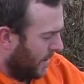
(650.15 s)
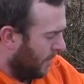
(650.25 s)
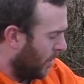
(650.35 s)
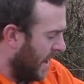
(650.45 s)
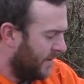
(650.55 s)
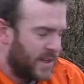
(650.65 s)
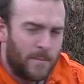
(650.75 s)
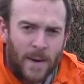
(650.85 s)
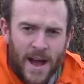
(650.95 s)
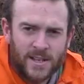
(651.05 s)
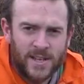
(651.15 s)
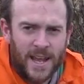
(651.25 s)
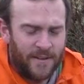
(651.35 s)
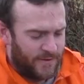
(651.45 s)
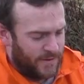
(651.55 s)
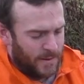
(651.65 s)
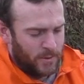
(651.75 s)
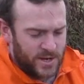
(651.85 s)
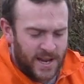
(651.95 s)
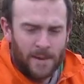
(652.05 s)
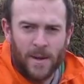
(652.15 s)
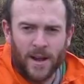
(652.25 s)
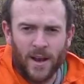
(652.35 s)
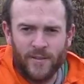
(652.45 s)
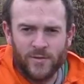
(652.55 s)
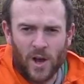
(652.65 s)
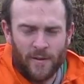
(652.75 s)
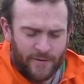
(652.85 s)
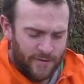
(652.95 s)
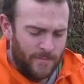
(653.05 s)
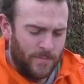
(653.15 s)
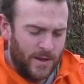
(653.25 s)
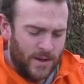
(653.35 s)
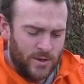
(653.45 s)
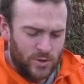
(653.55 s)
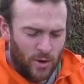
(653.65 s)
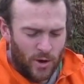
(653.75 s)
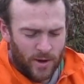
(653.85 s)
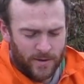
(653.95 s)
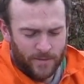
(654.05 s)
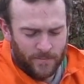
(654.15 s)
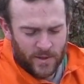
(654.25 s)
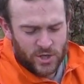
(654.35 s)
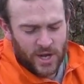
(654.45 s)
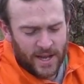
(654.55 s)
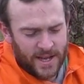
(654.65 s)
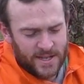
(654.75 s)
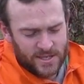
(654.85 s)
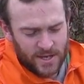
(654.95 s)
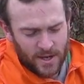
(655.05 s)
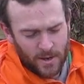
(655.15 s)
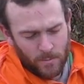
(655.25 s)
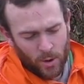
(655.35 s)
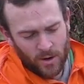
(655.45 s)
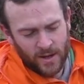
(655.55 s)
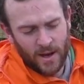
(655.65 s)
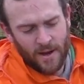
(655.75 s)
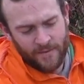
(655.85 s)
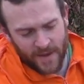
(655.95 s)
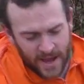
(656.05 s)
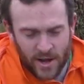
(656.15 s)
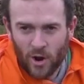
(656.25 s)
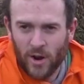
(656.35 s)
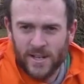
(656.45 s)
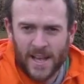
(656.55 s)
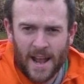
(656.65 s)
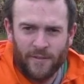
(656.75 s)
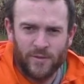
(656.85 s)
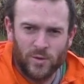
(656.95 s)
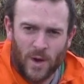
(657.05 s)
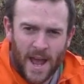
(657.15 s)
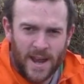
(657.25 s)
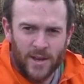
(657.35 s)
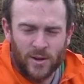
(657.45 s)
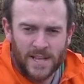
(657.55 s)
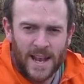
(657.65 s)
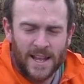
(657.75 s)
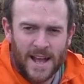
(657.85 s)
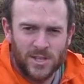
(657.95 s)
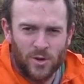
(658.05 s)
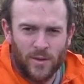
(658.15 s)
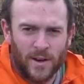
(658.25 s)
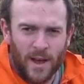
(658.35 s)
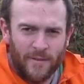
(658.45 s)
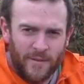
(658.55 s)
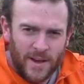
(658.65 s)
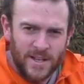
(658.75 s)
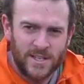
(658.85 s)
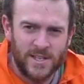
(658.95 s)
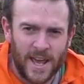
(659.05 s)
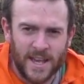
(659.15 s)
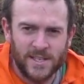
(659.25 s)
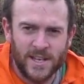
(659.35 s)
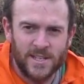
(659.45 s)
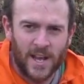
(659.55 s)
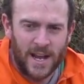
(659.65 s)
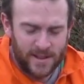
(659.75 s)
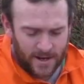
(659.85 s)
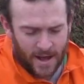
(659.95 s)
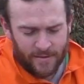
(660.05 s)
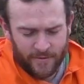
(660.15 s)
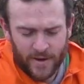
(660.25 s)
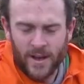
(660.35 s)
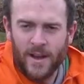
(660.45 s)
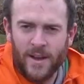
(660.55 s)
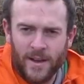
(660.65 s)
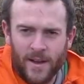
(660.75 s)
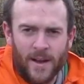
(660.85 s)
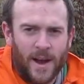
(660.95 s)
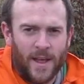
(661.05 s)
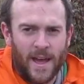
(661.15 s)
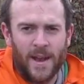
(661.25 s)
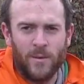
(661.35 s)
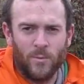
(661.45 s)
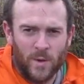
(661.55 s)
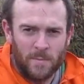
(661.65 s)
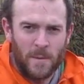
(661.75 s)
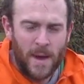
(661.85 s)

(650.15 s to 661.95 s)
put everything back safe. I'm going to take my gloves off. So the trick is pull the glove in on itself so any oxalic acid on the glove stays inside the glove and then with my